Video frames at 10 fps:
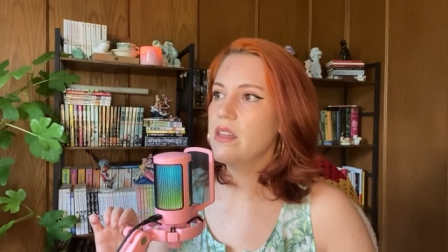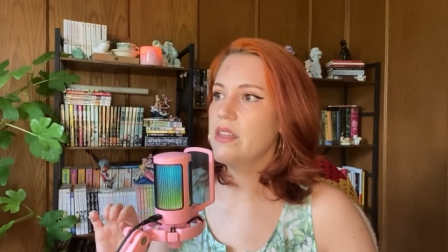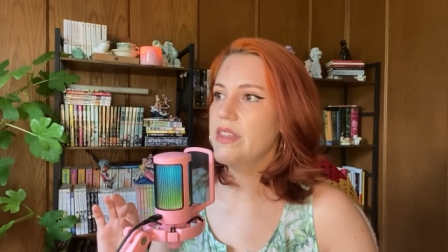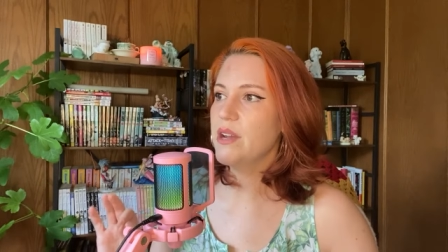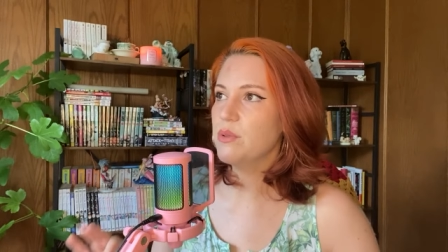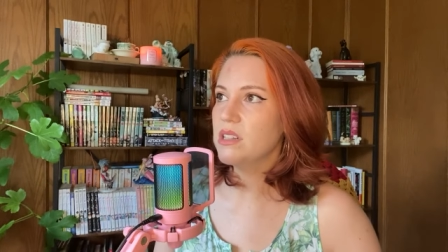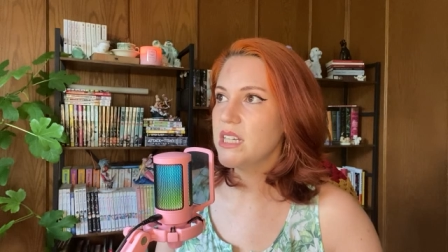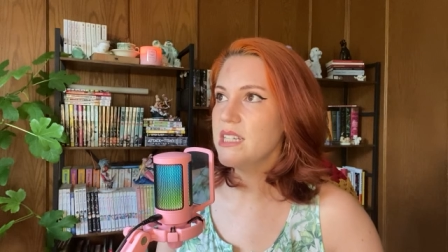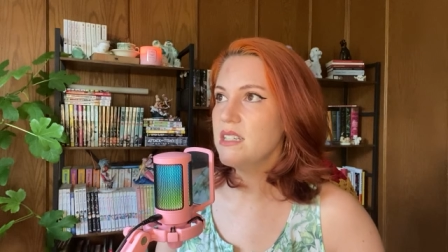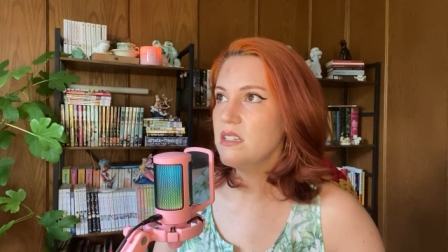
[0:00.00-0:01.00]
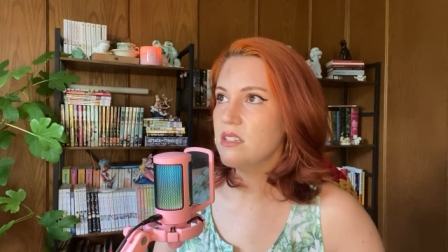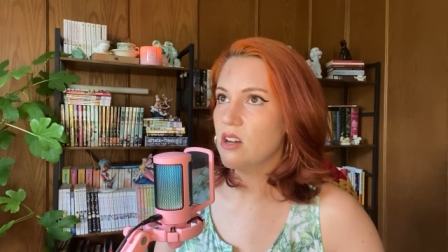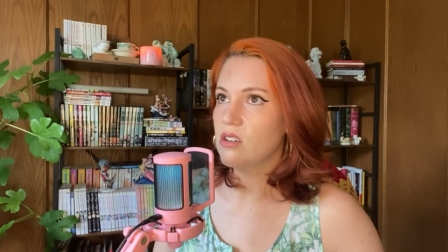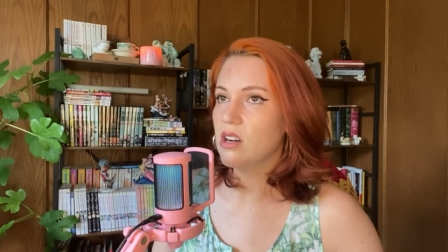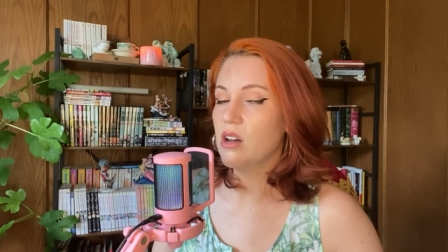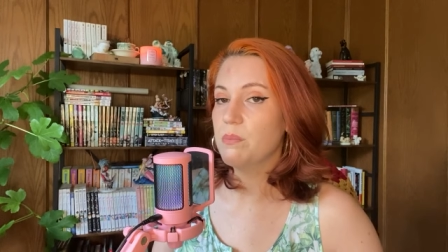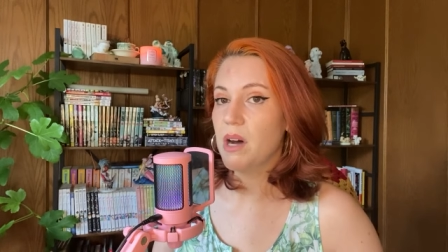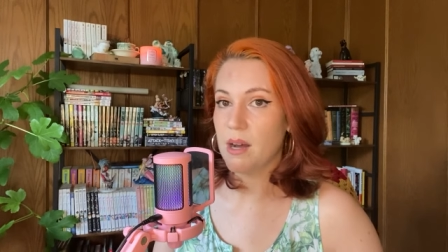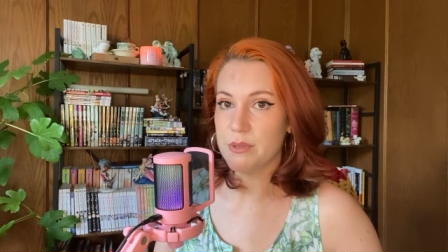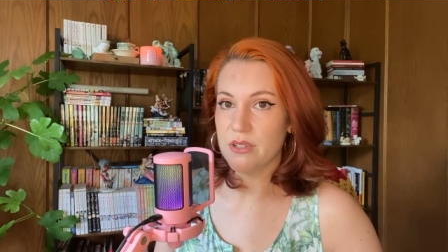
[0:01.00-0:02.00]
They released this song called
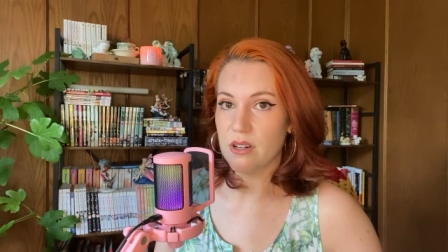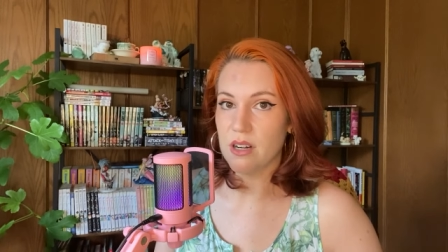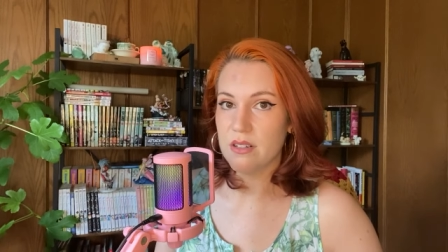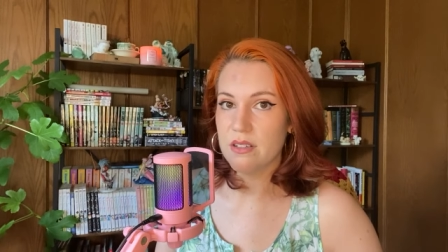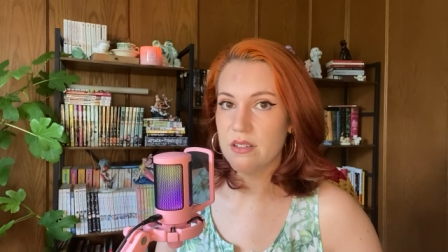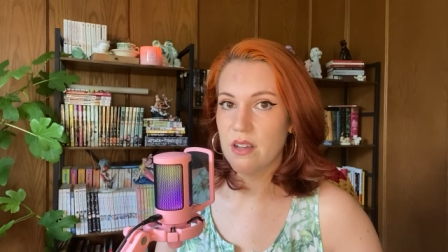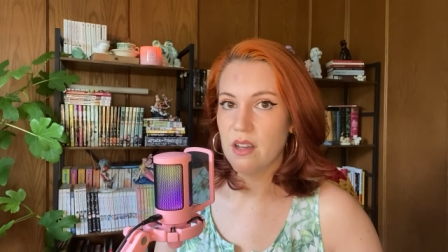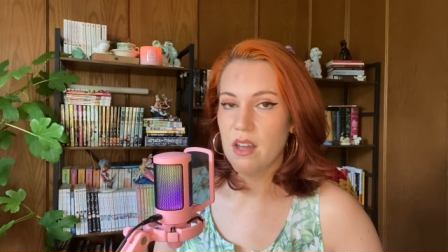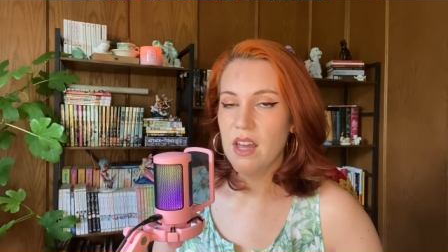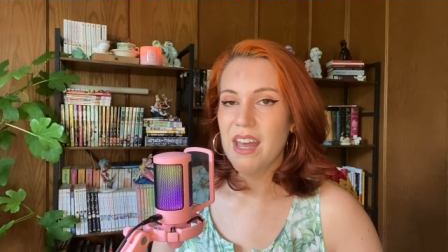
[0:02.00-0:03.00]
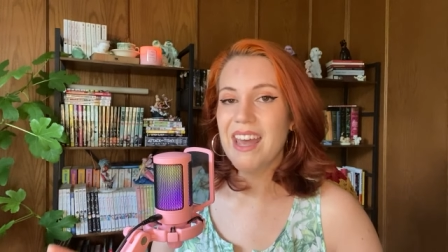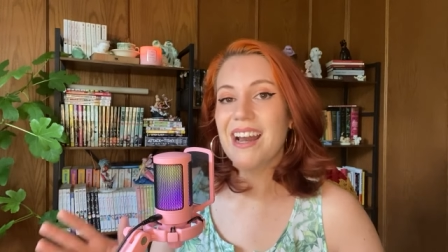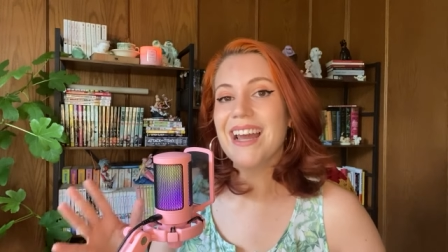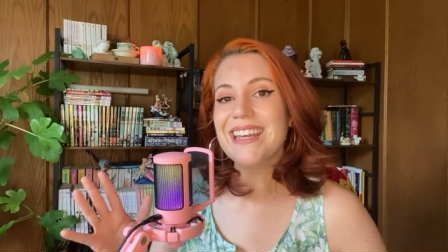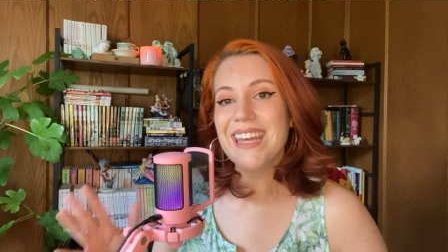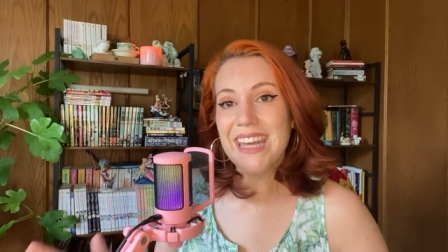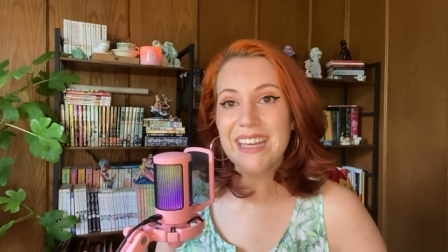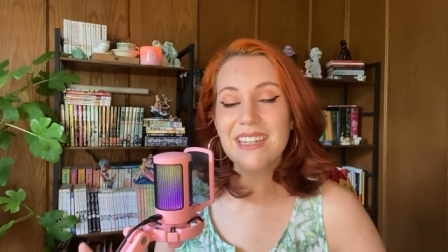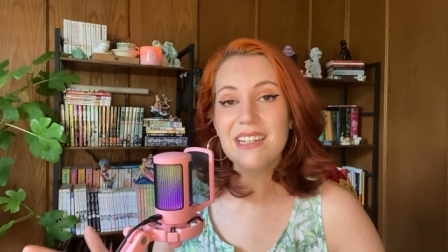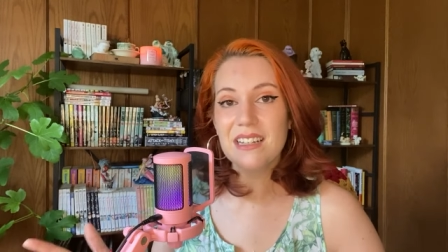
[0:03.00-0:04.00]
Pop Stars. And I
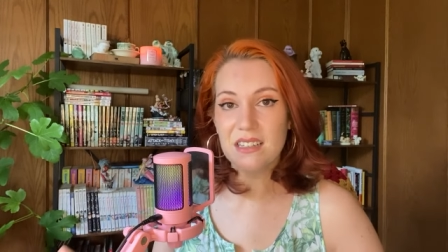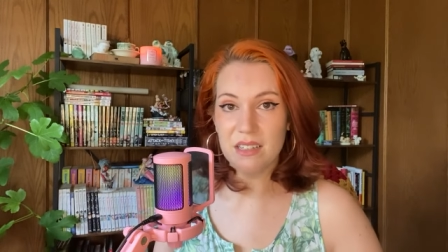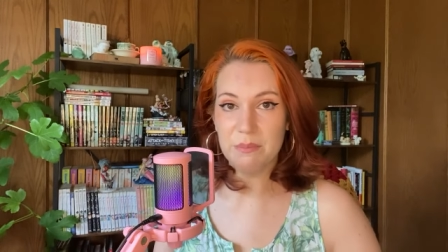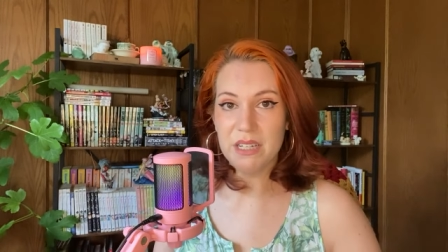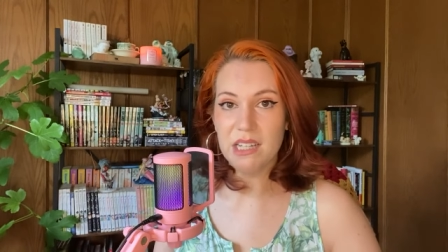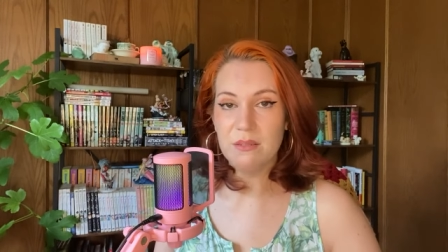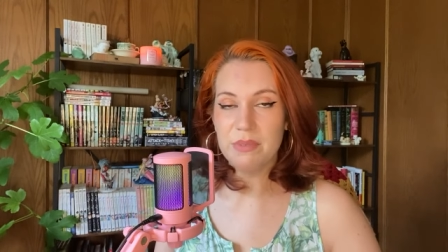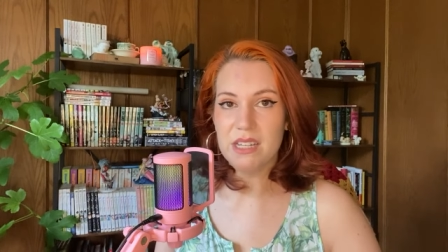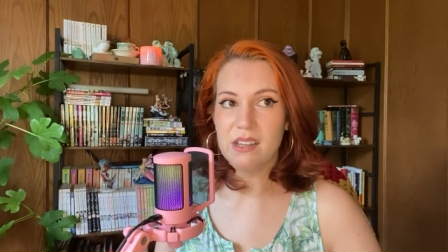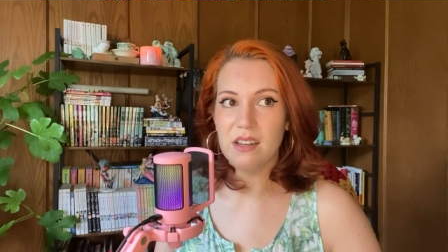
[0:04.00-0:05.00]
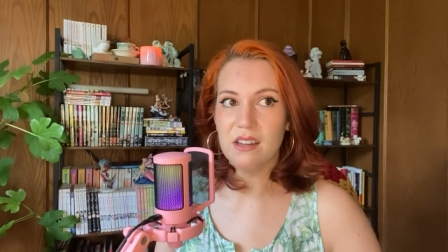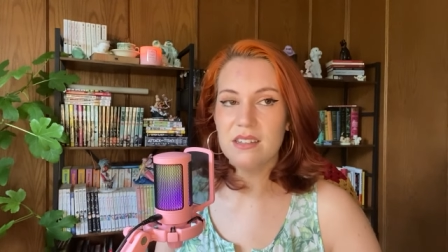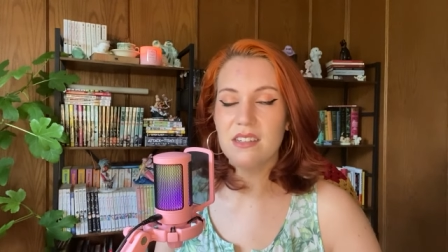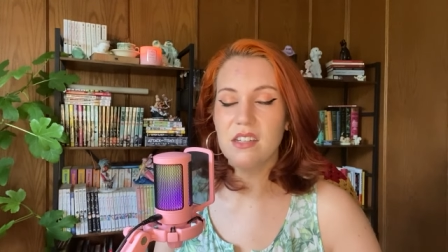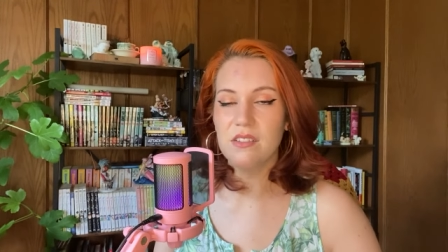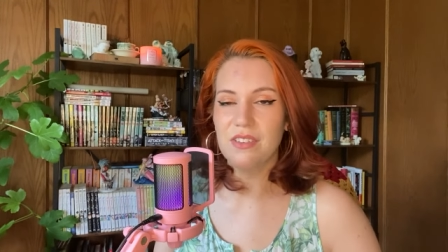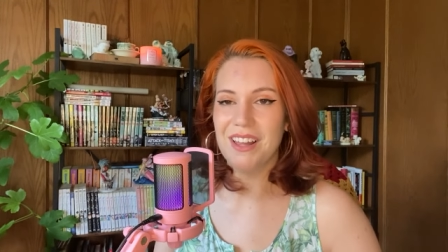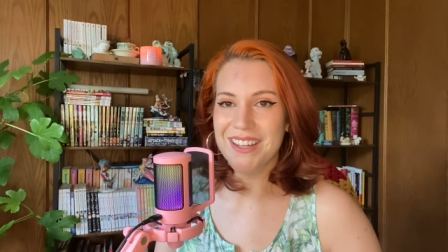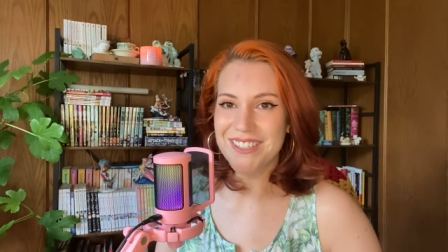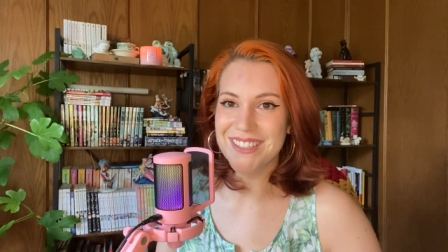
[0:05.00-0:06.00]
can't clip it because League of
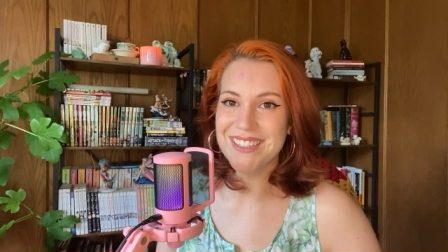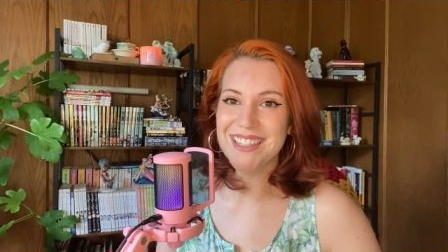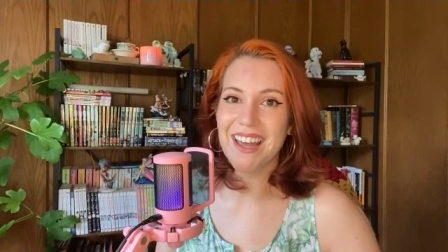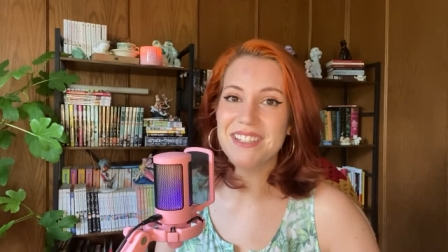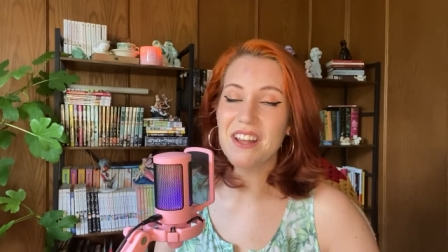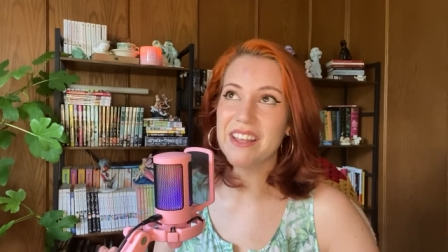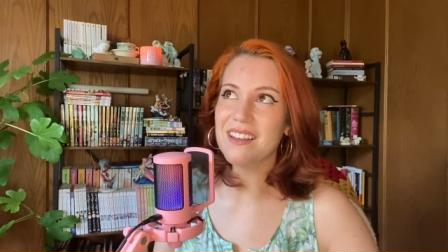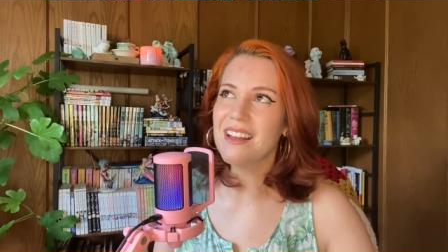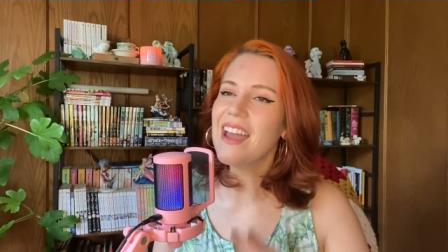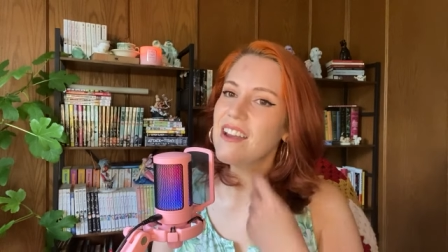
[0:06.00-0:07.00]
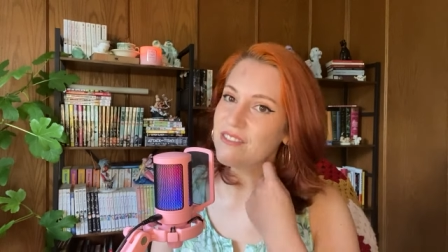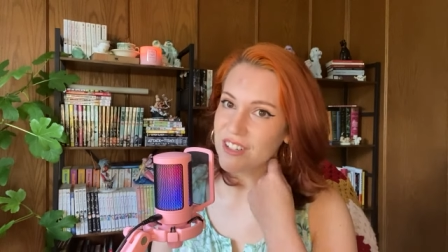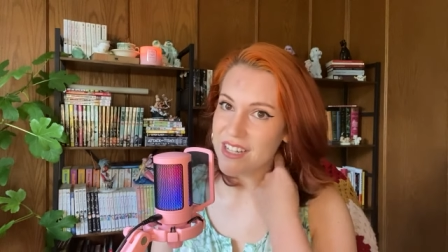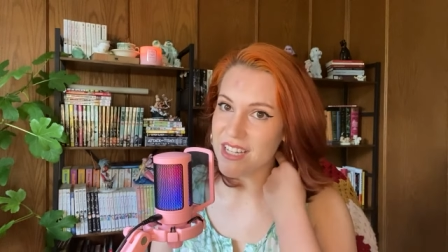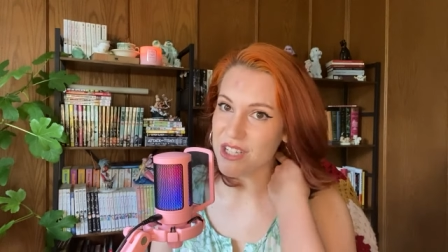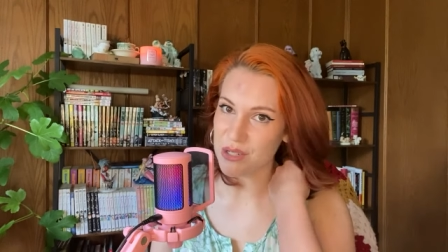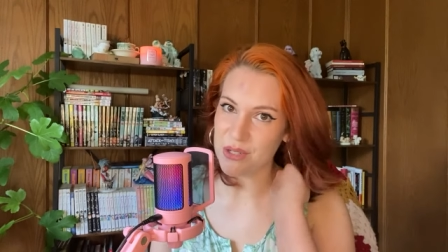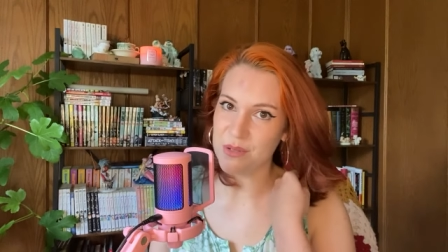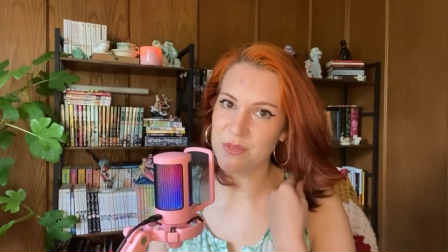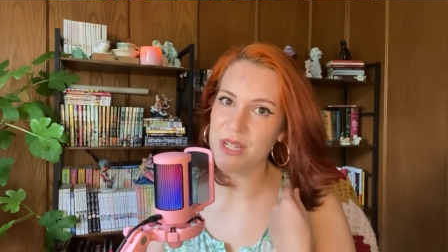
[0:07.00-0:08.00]
Legends has like every
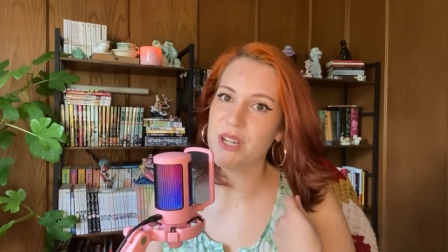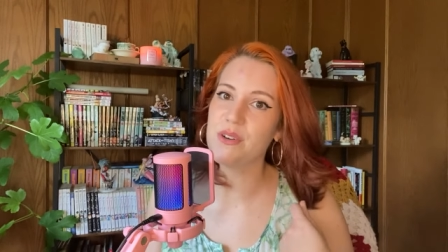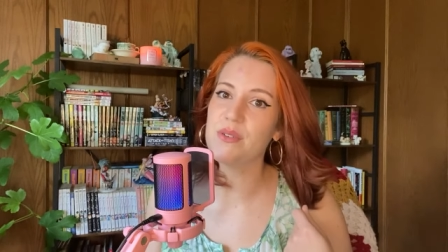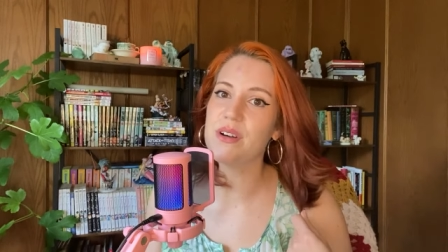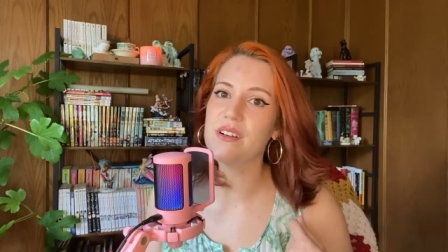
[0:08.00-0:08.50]
YouTube video